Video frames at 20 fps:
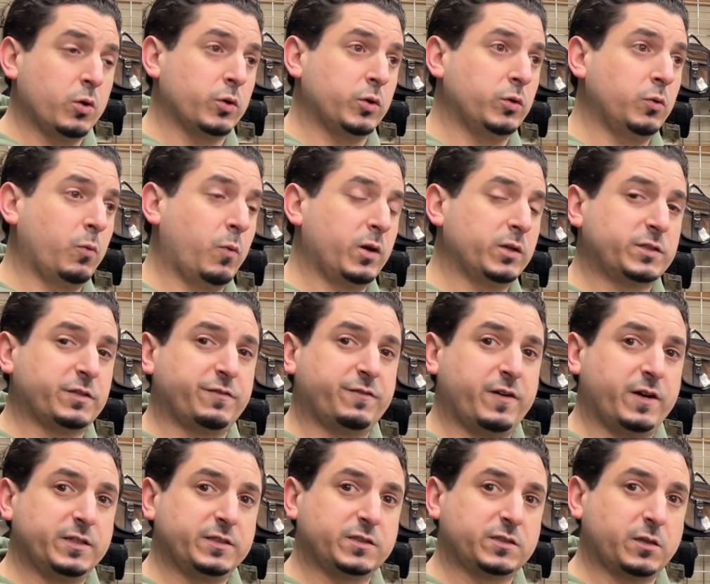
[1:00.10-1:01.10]
you want to
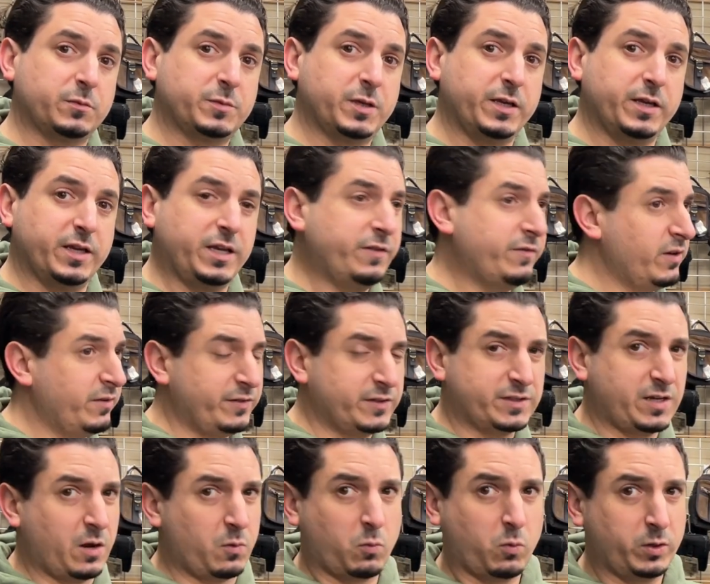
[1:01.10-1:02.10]
find something, even if it's
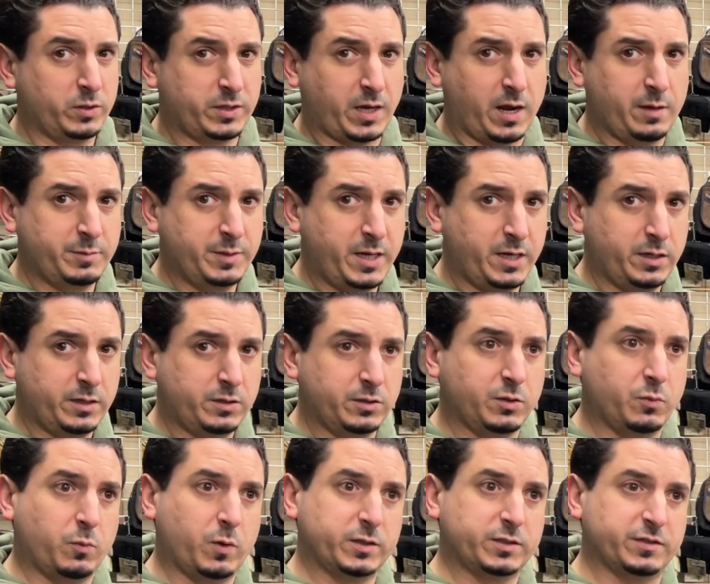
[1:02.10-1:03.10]
not wartime dated,
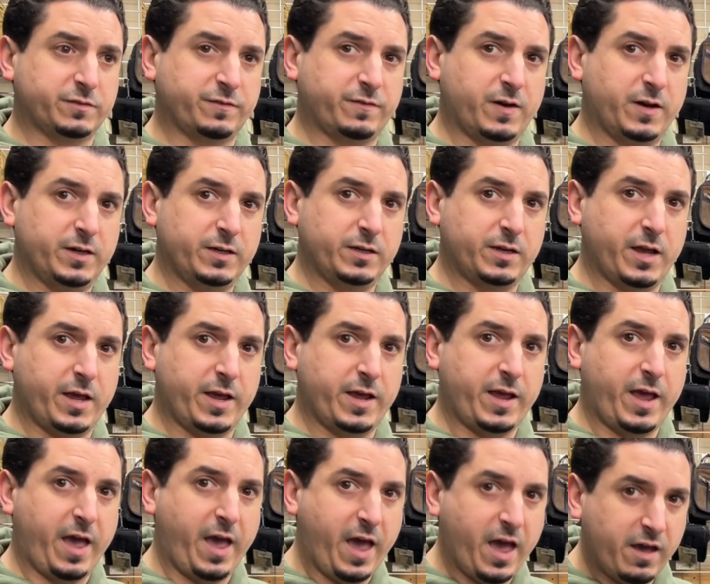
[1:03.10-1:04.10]
you want to find
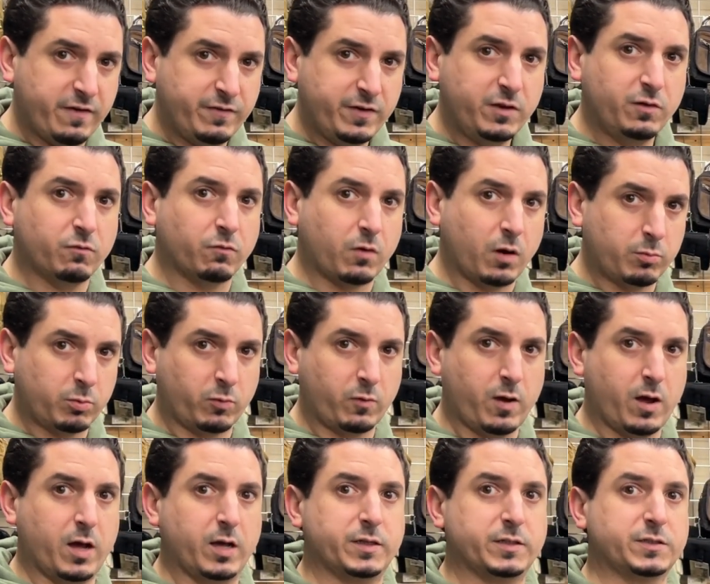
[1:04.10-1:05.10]
a heavy
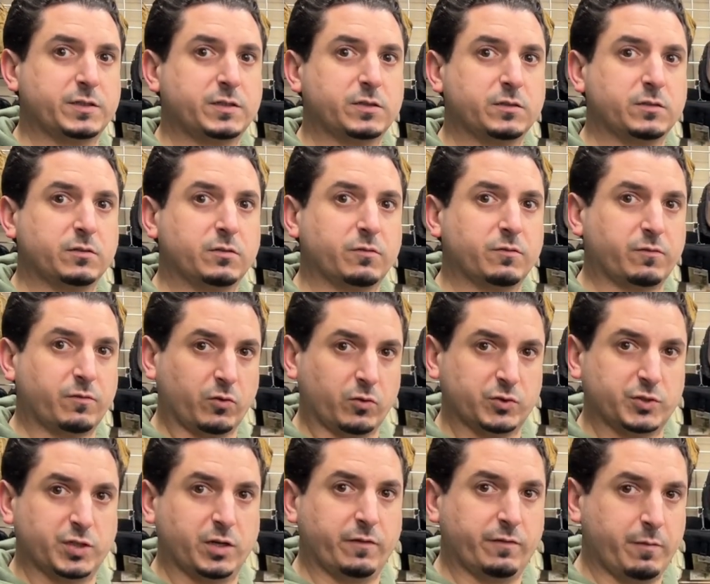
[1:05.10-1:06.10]
rubberized
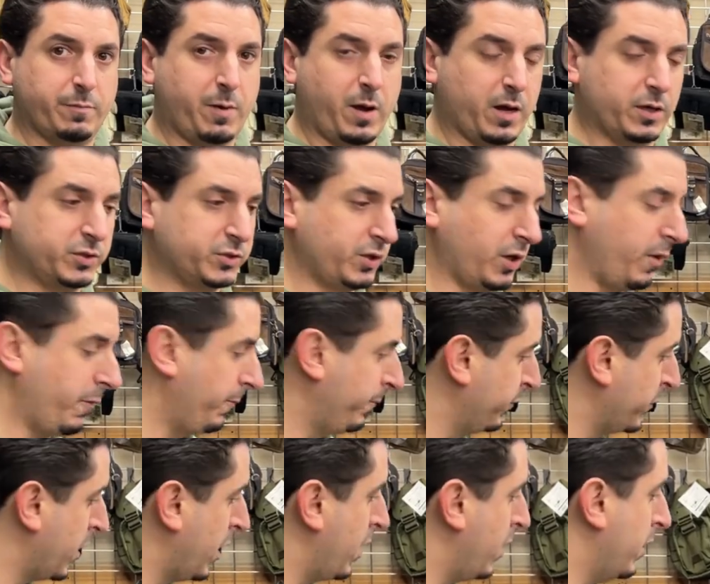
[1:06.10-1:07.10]
version of the poncho.
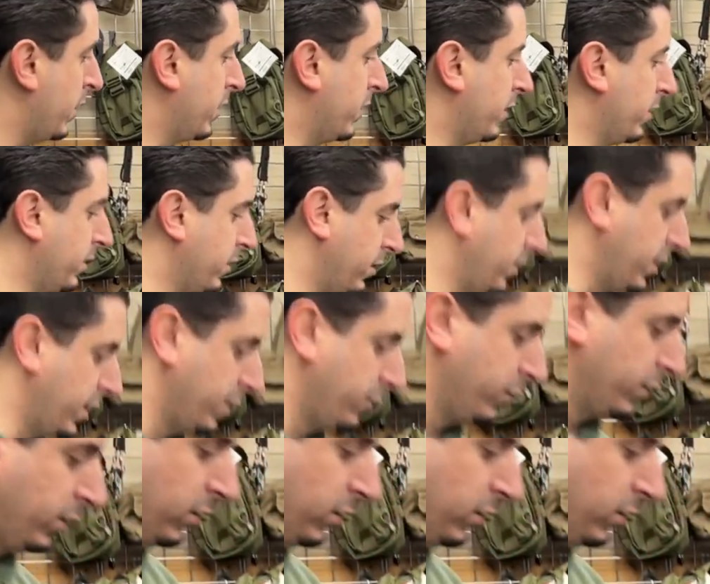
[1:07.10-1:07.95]
It would